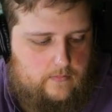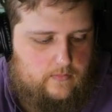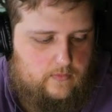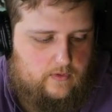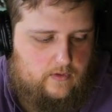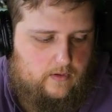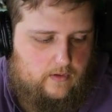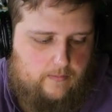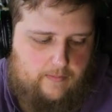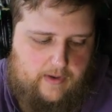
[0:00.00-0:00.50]

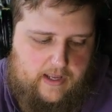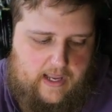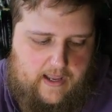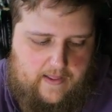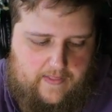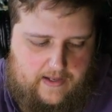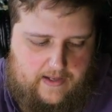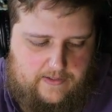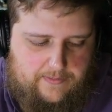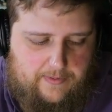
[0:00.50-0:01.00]
But yeah,
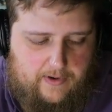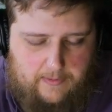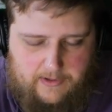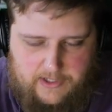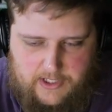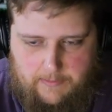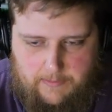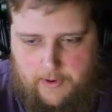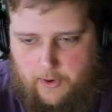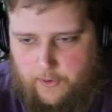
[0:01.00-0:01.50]
that's pretty much
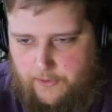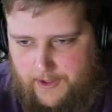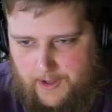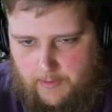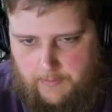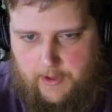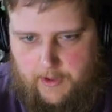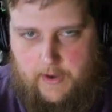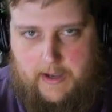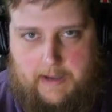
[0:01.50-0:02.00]
it. Both of them
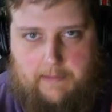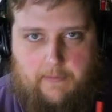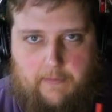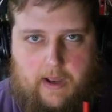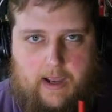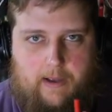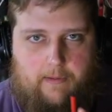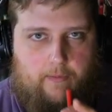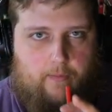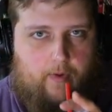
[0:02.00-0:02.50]
though, I
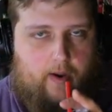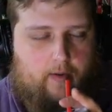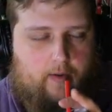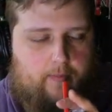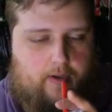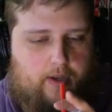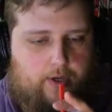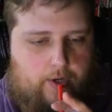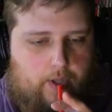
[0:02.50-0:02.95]
would recommend.